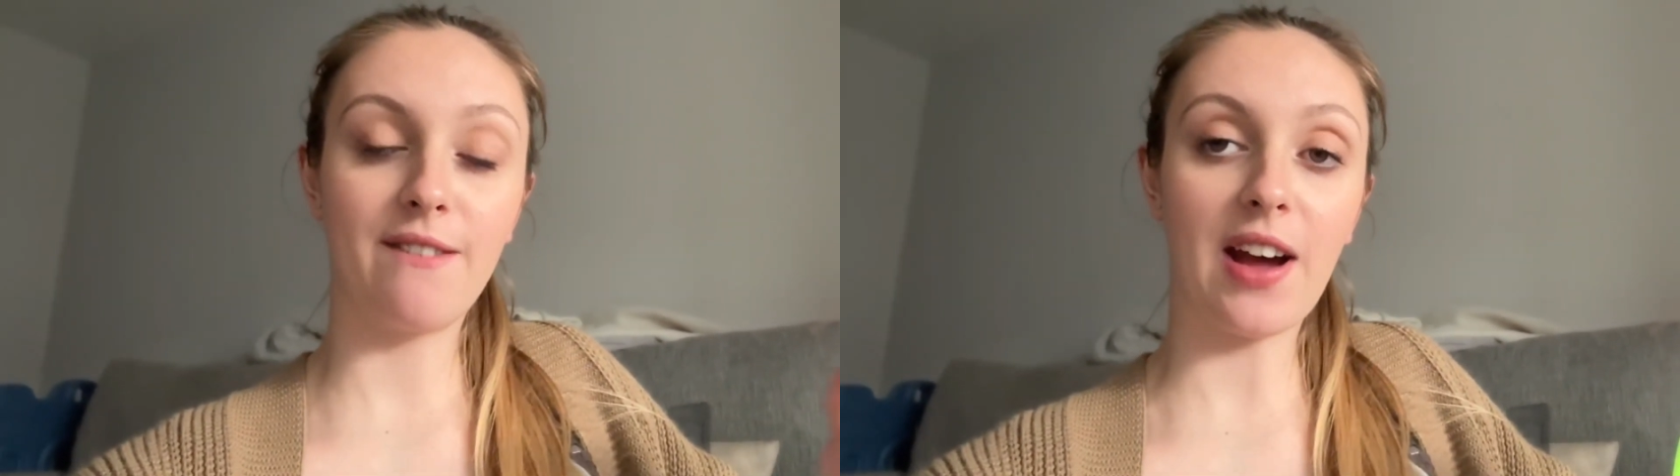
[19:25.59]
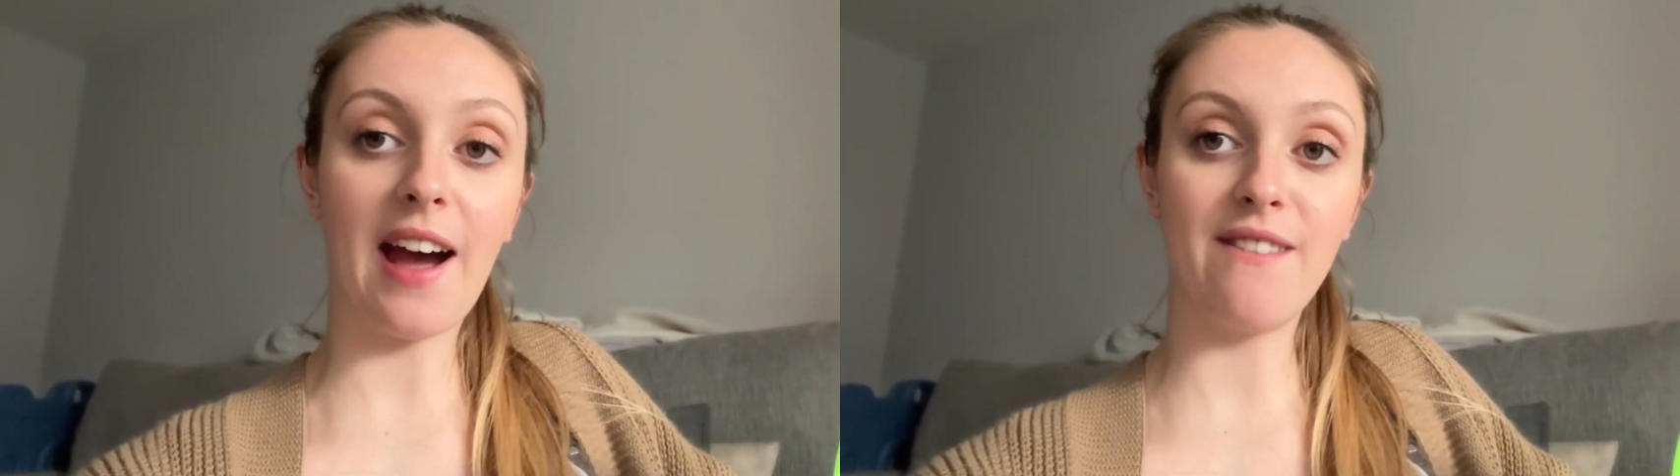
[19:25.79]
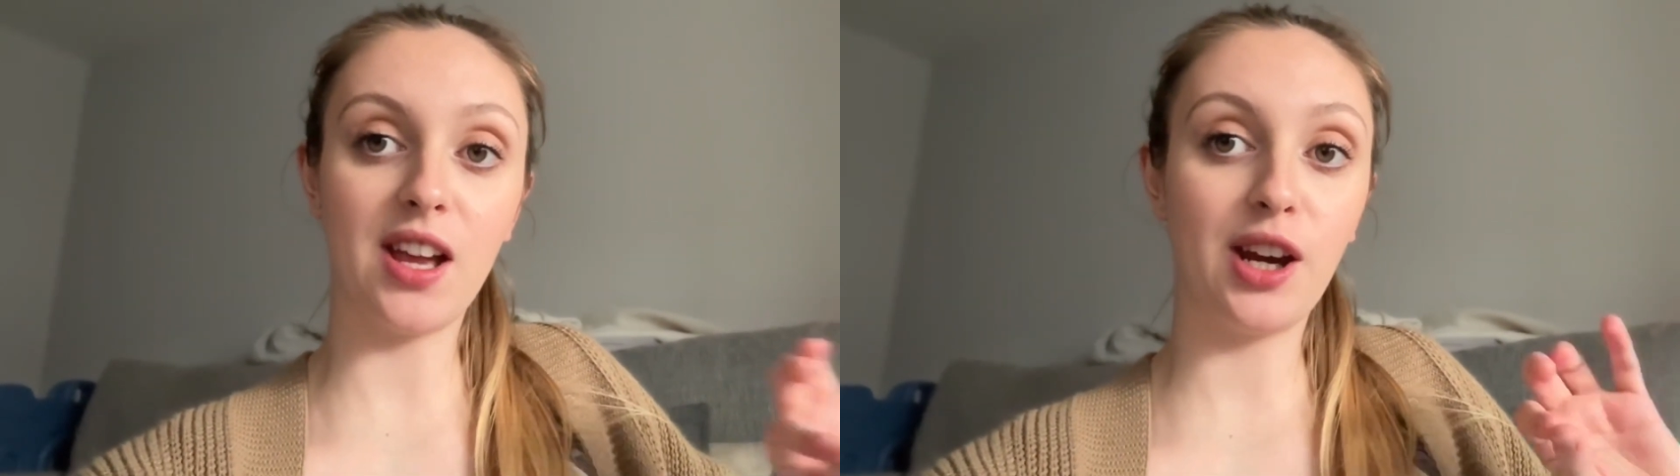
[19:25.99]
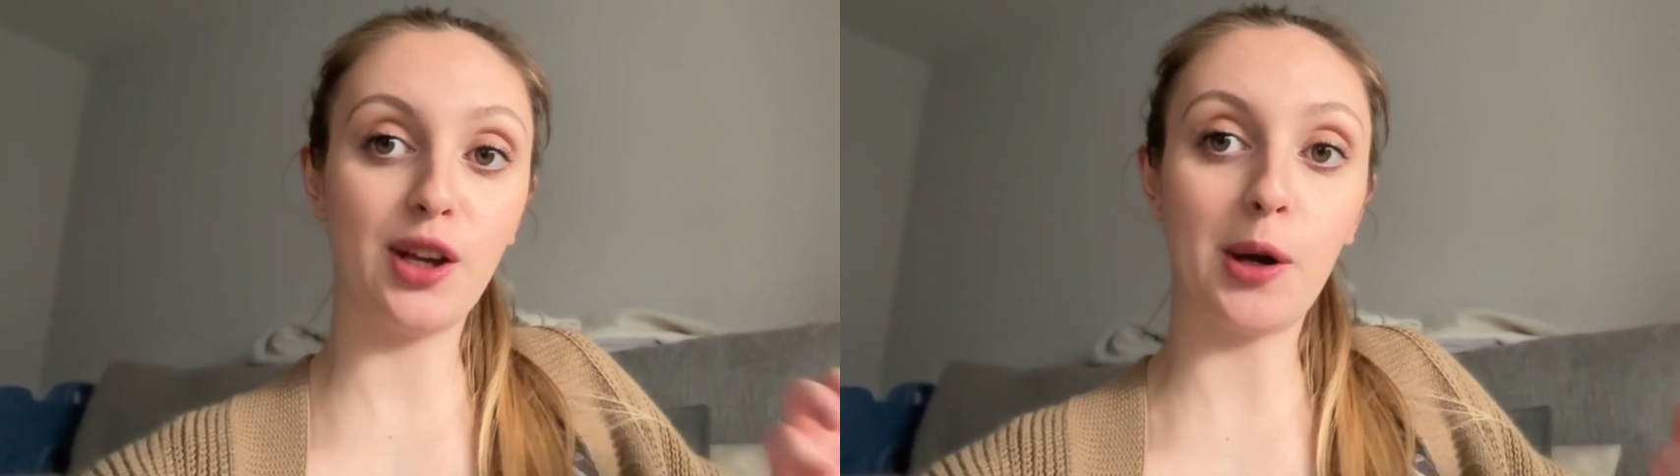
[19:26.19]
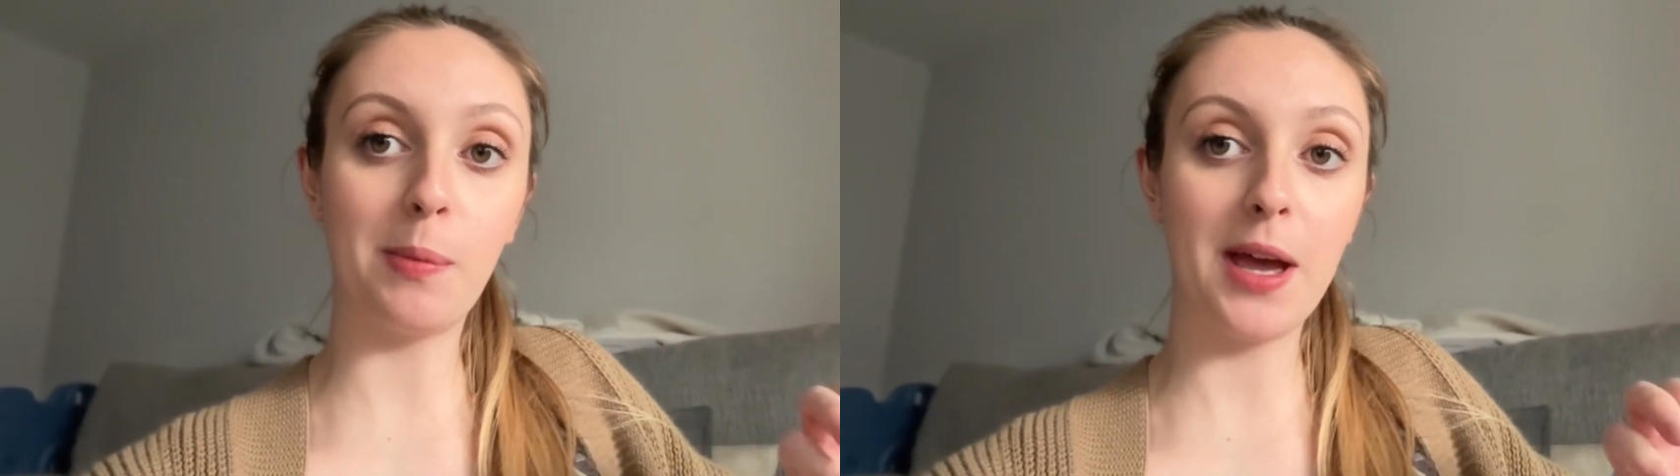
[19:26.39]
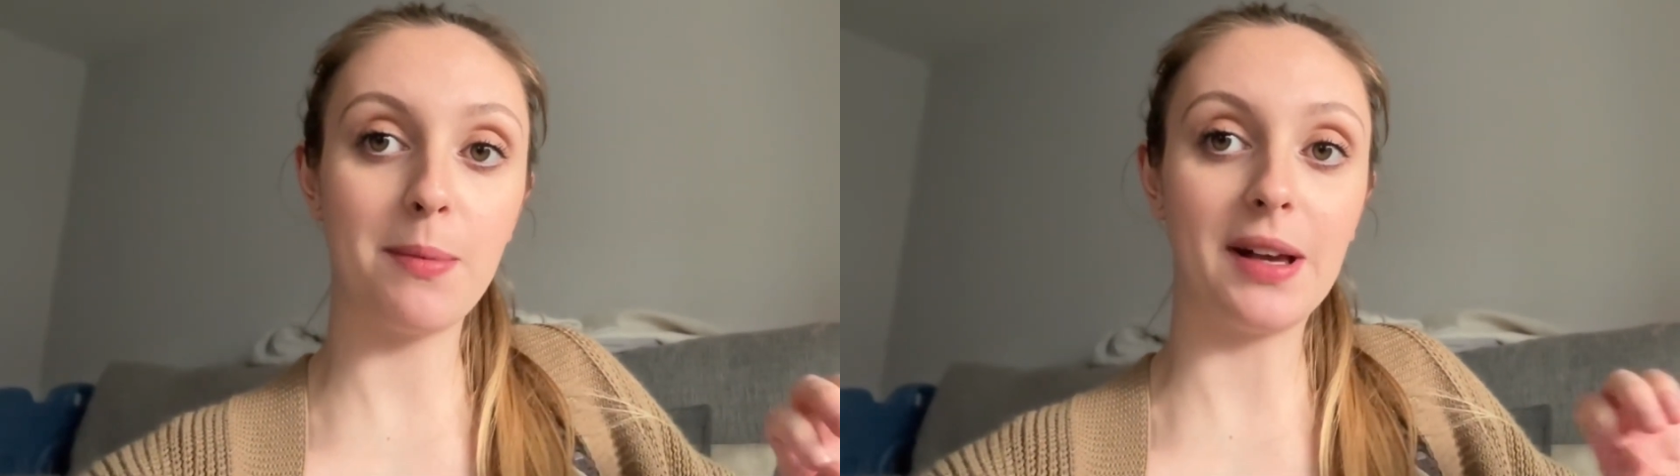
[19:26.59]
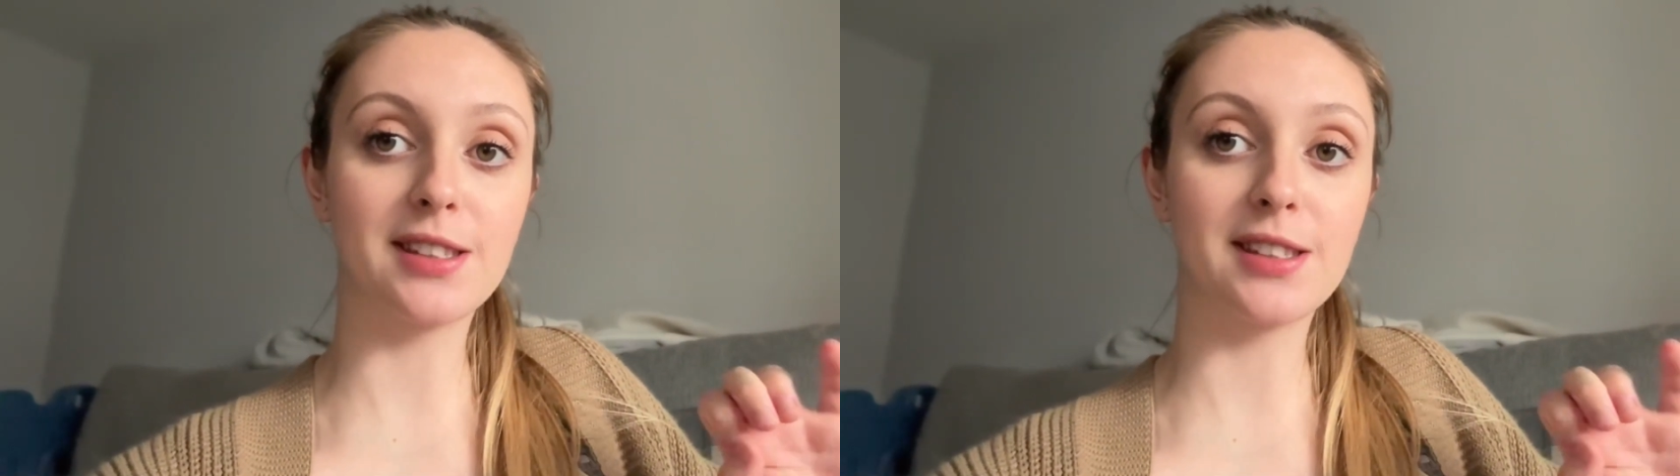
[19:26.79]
for having your baby.